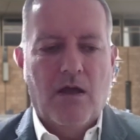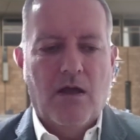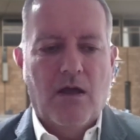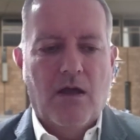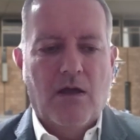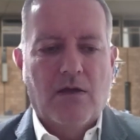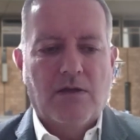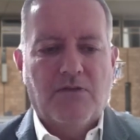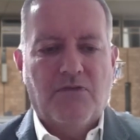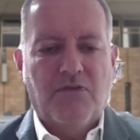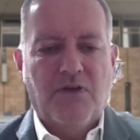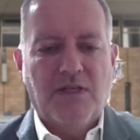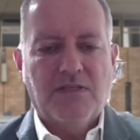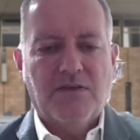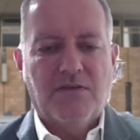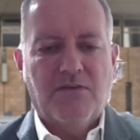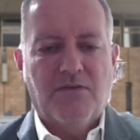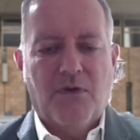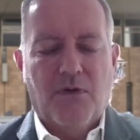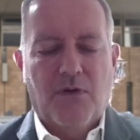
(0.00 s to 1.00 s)
Defense
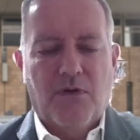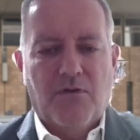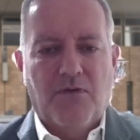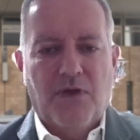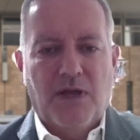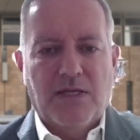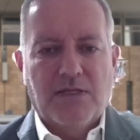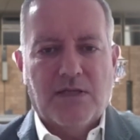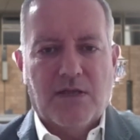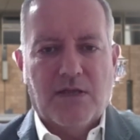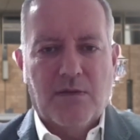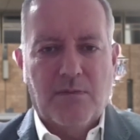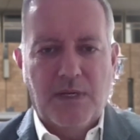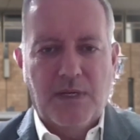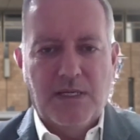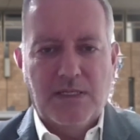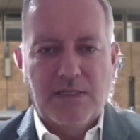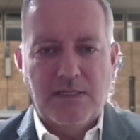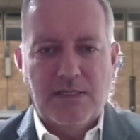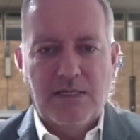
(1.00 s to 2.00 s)
and Foreign Affairs
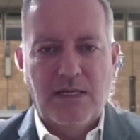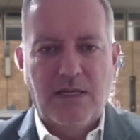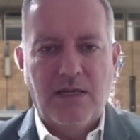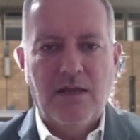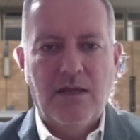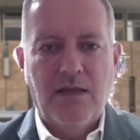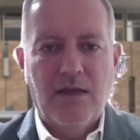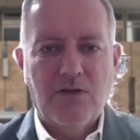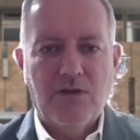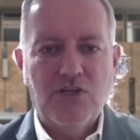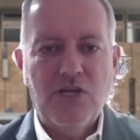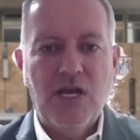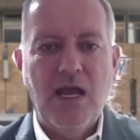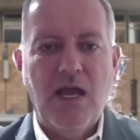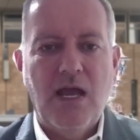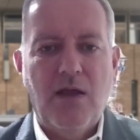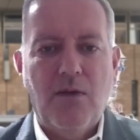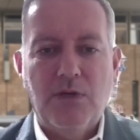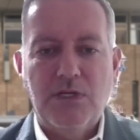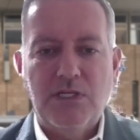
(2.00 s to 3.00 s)
Committee
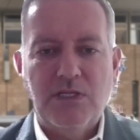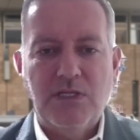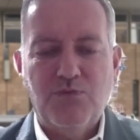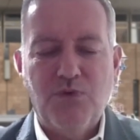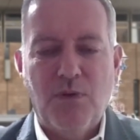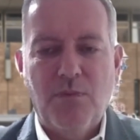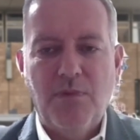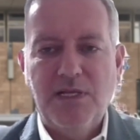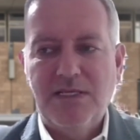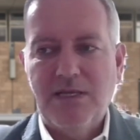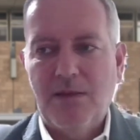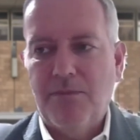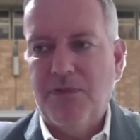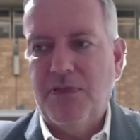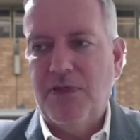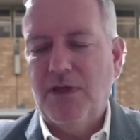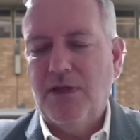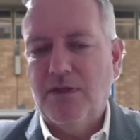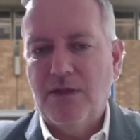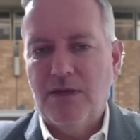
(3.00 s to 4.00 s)
chair, which is probably
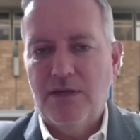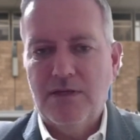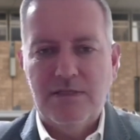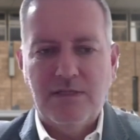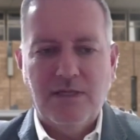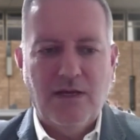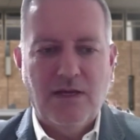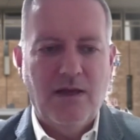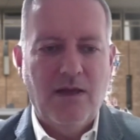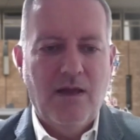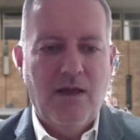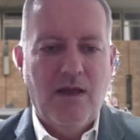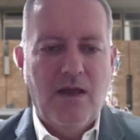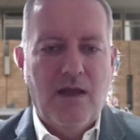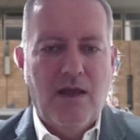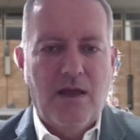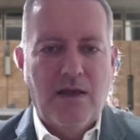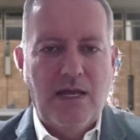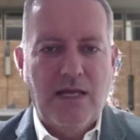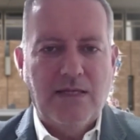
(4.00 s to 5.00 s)
something that
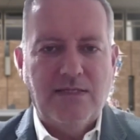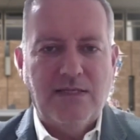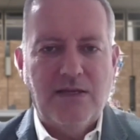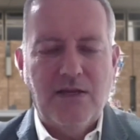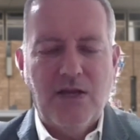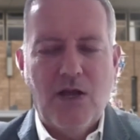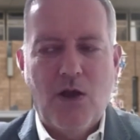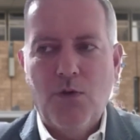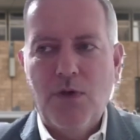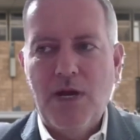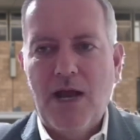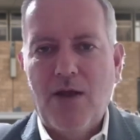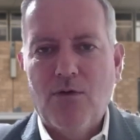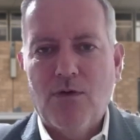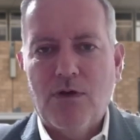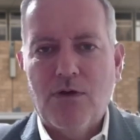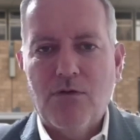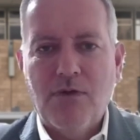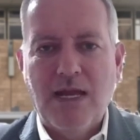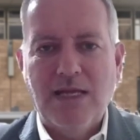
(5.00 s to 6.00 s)
Netanyahu now
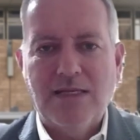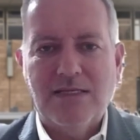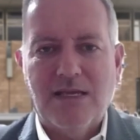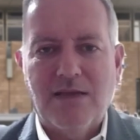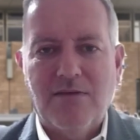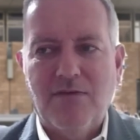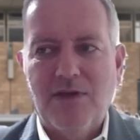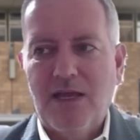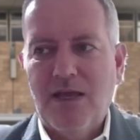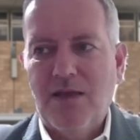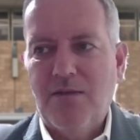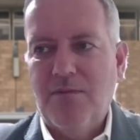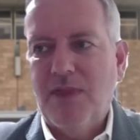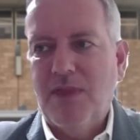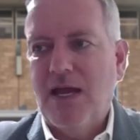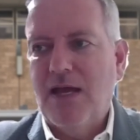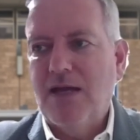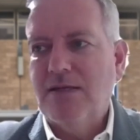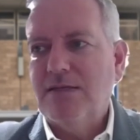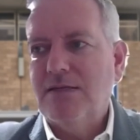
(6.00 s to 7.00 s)
regrets giving him
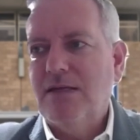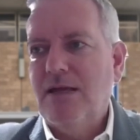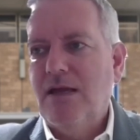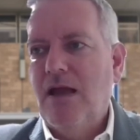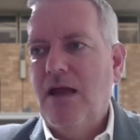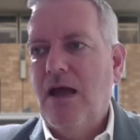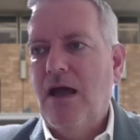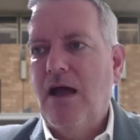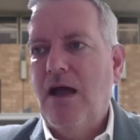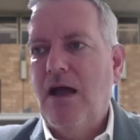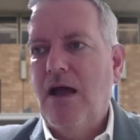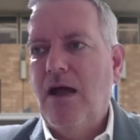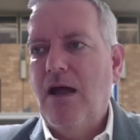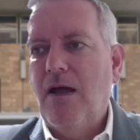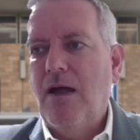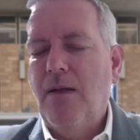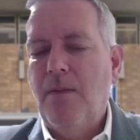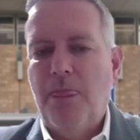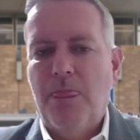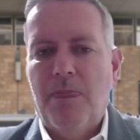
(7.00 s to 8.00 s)
that.
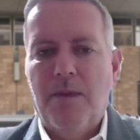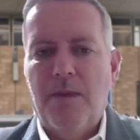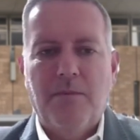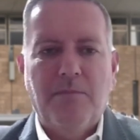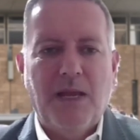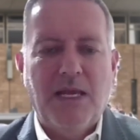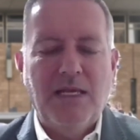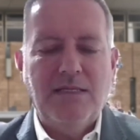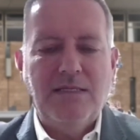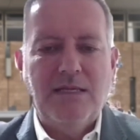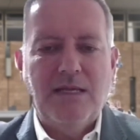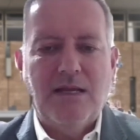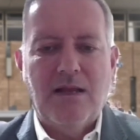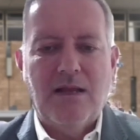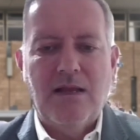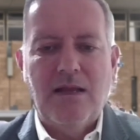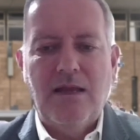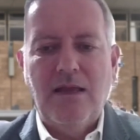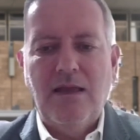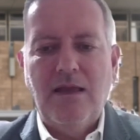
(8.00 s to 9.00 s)

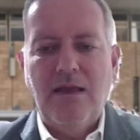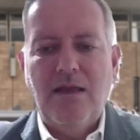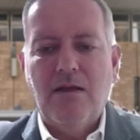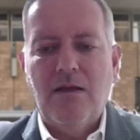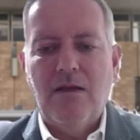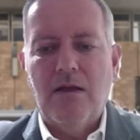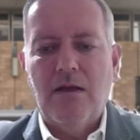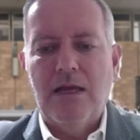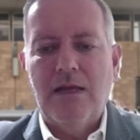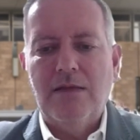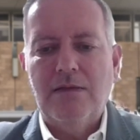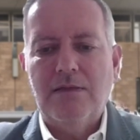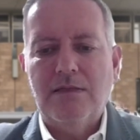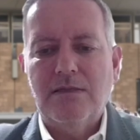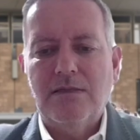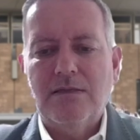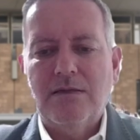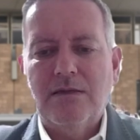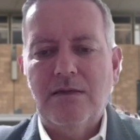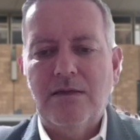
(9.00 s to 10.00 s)
Basically,
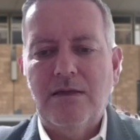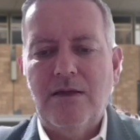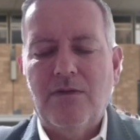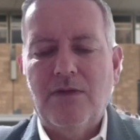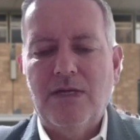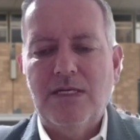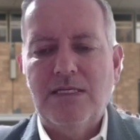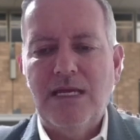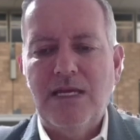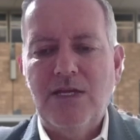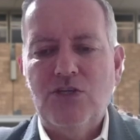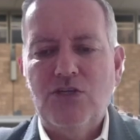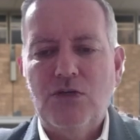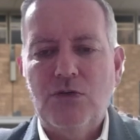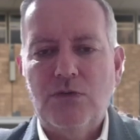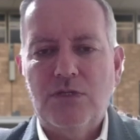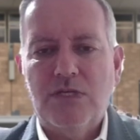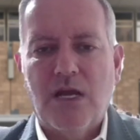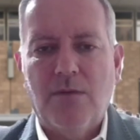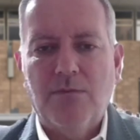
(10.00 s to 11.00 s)
this issue has
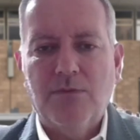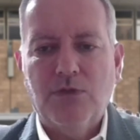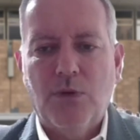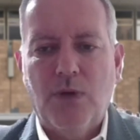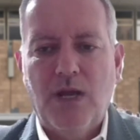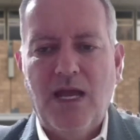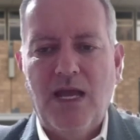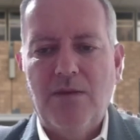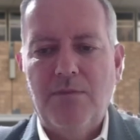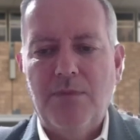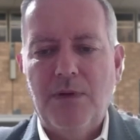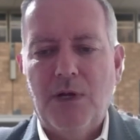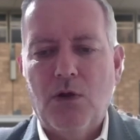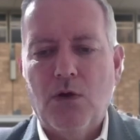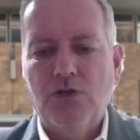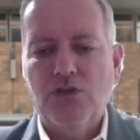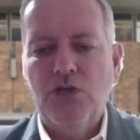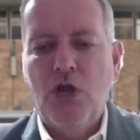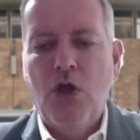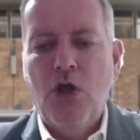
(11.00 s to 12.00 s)
come to a head
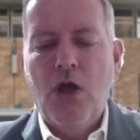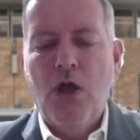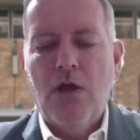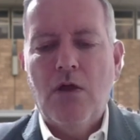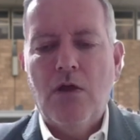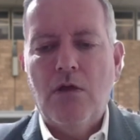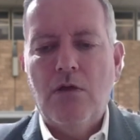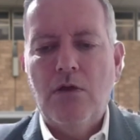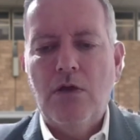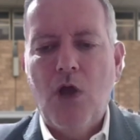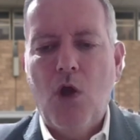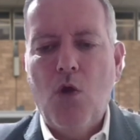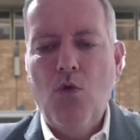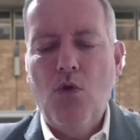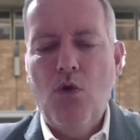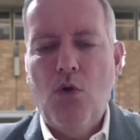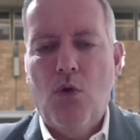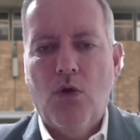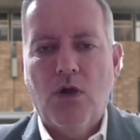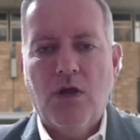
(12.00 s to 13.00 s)
because no
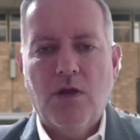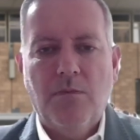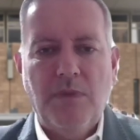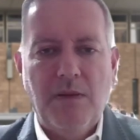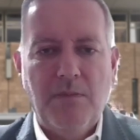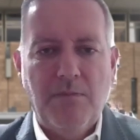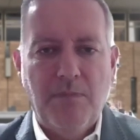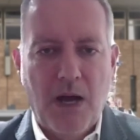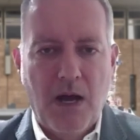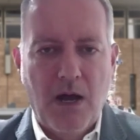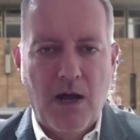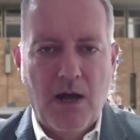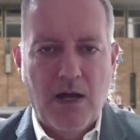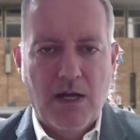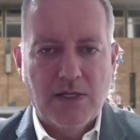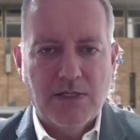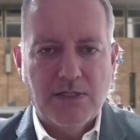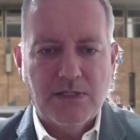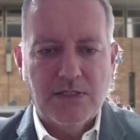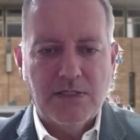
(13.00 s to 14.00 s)
law can be
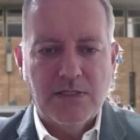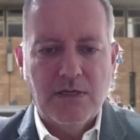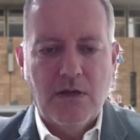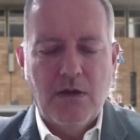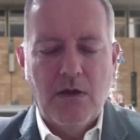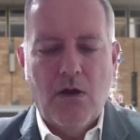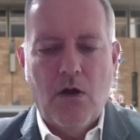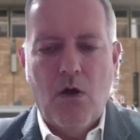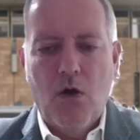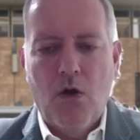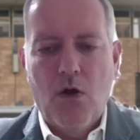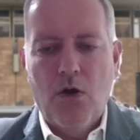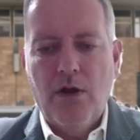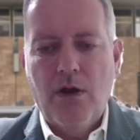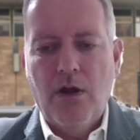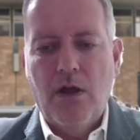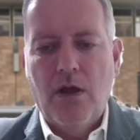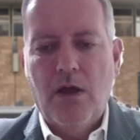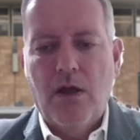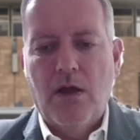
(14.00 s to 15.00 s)
passed
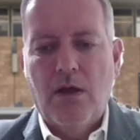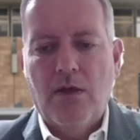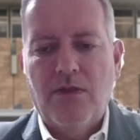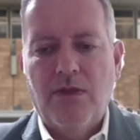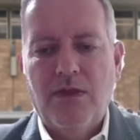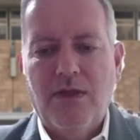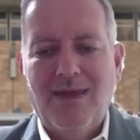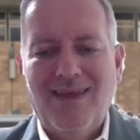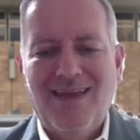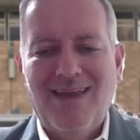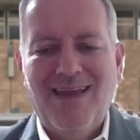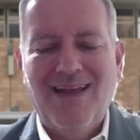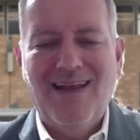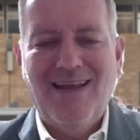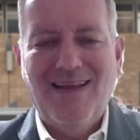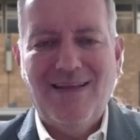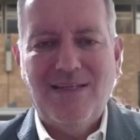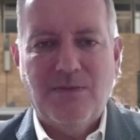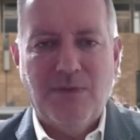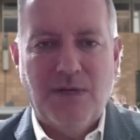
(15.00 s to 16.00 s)
on the
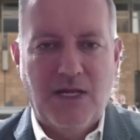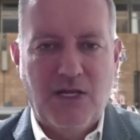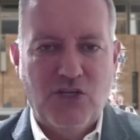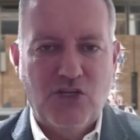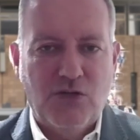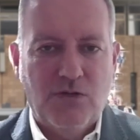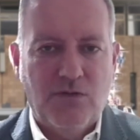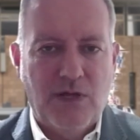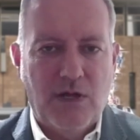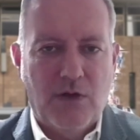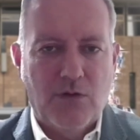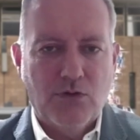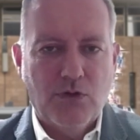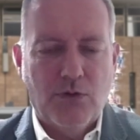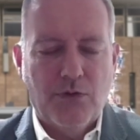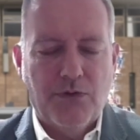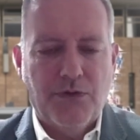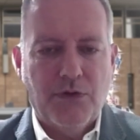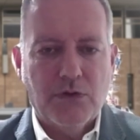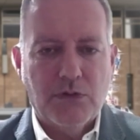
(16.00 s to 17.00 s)
enlistment issue of the
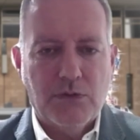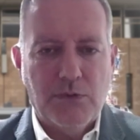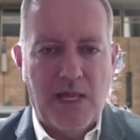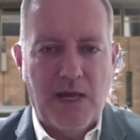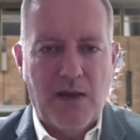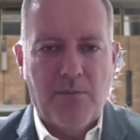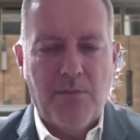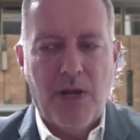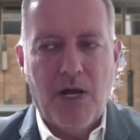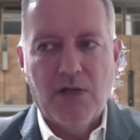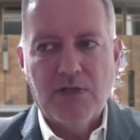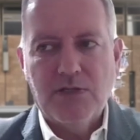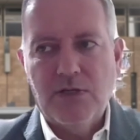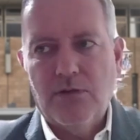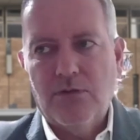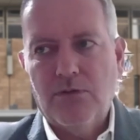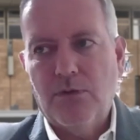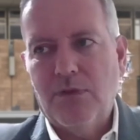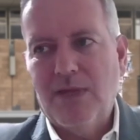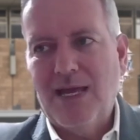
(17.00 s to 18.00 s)
ultra-Orthodox without
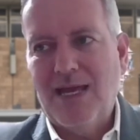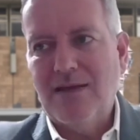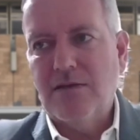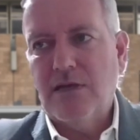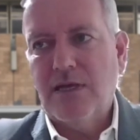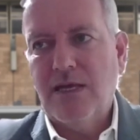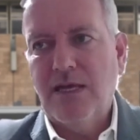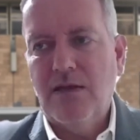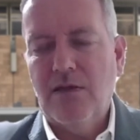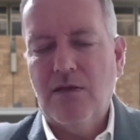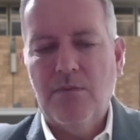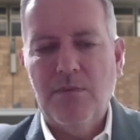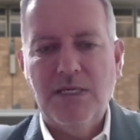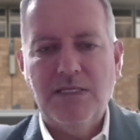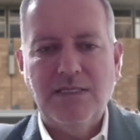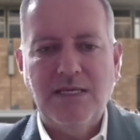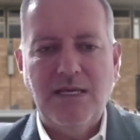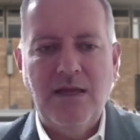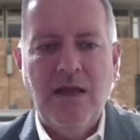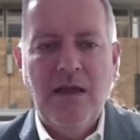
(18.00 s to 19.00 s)
passing through that key
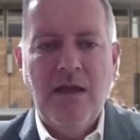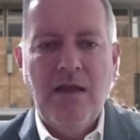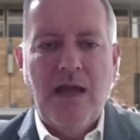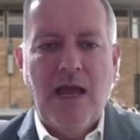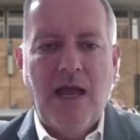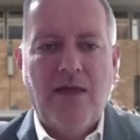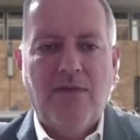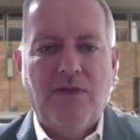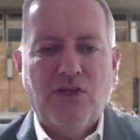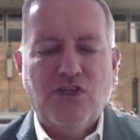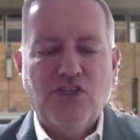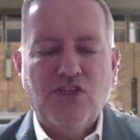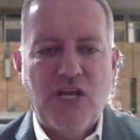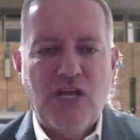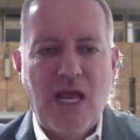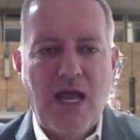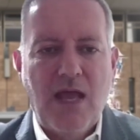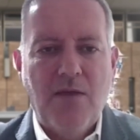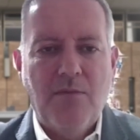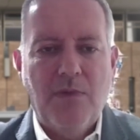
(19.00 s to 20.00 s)
committee, and the
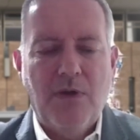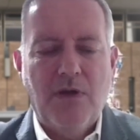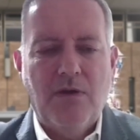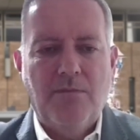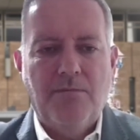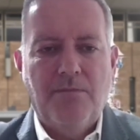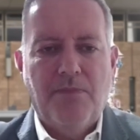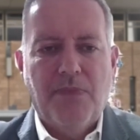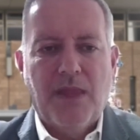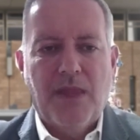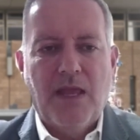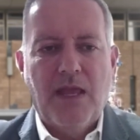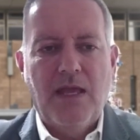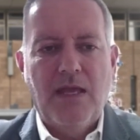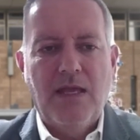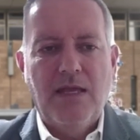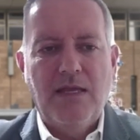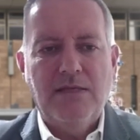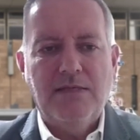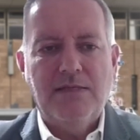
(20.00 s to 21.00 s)
chairman
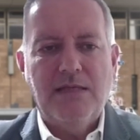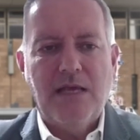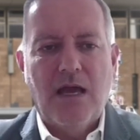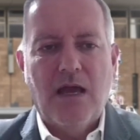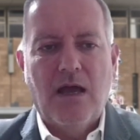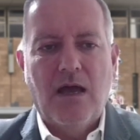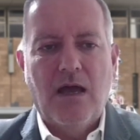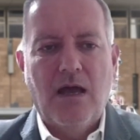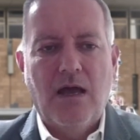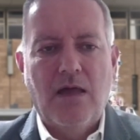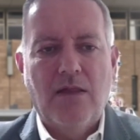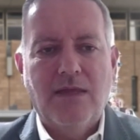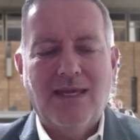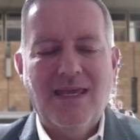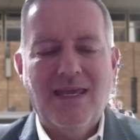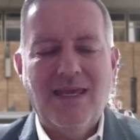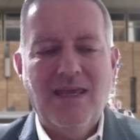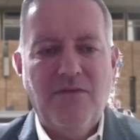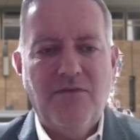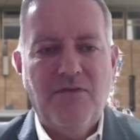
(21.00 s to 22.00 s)
is the
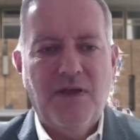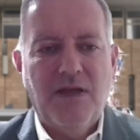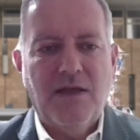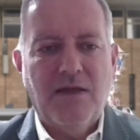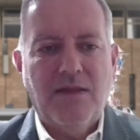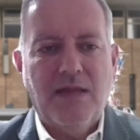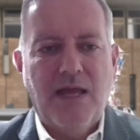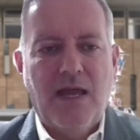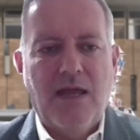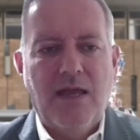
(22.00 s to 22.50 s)
key figure there.